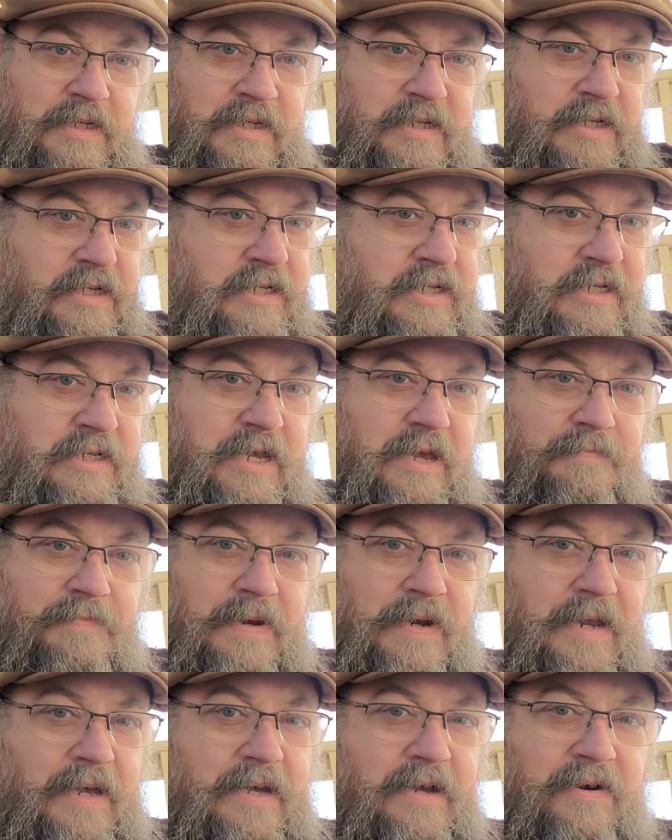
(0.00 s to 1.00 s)
just
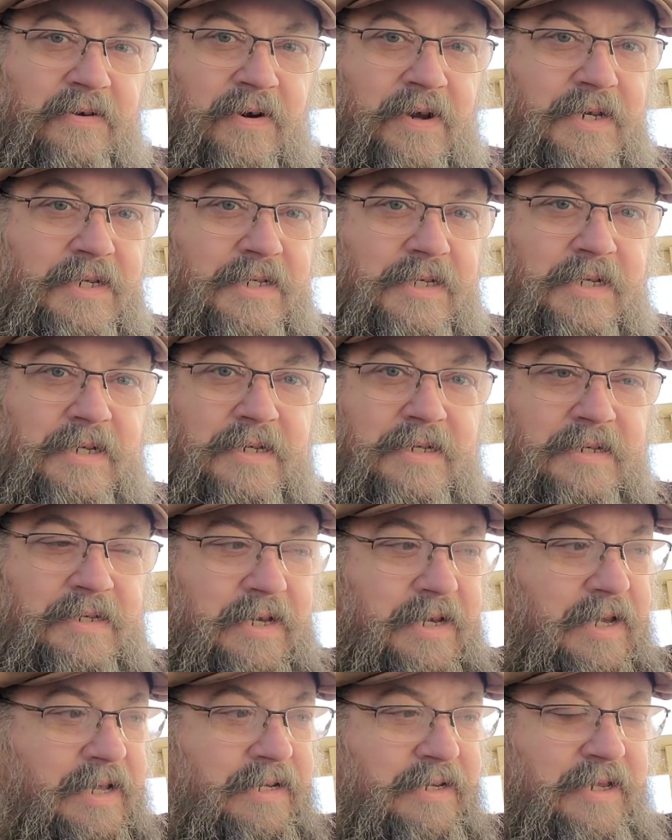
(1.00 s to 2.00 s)
skipping like crazy to
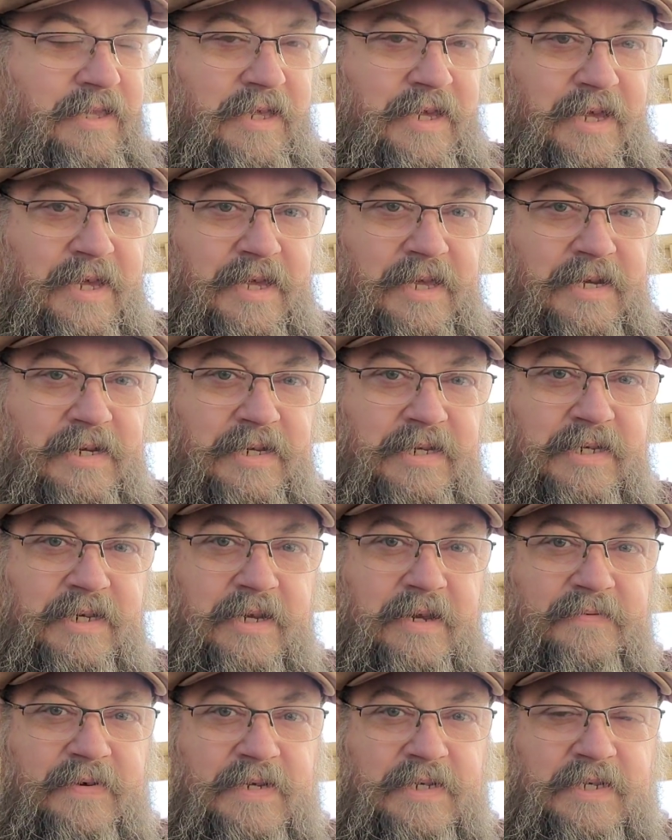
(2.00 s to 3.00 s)
get to the end to
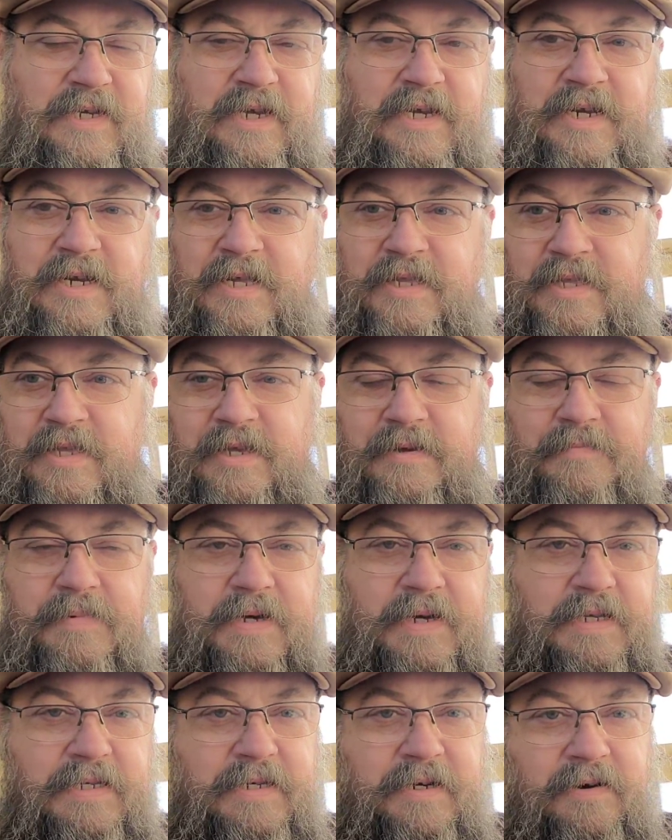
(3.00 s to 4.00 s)
see if I say anything
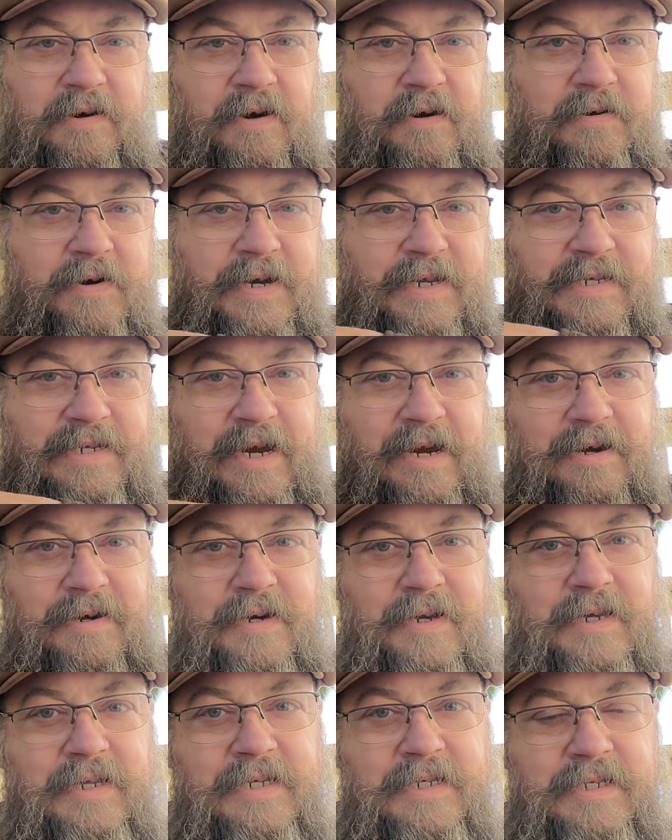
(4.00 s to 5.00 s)
because they're already
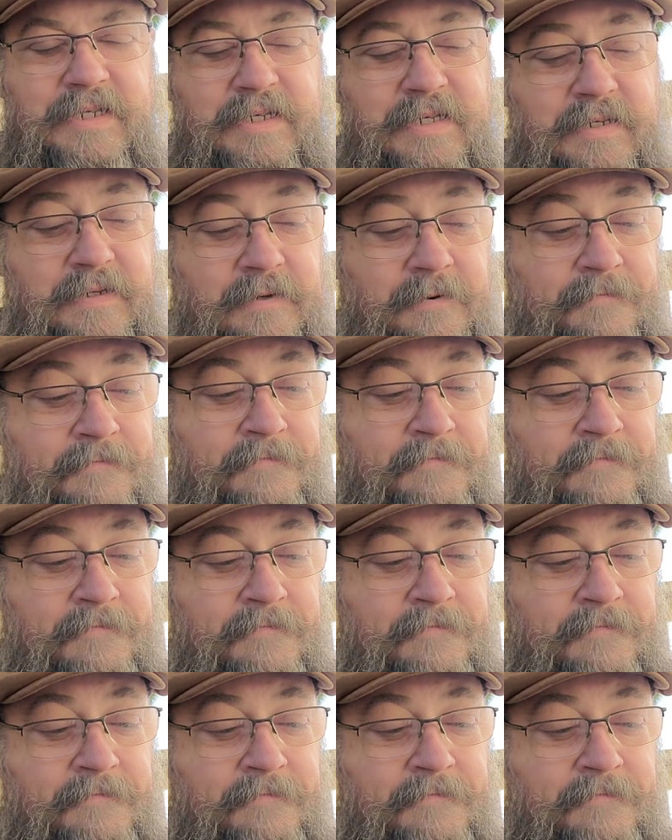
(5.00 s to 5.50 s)
tired of listening.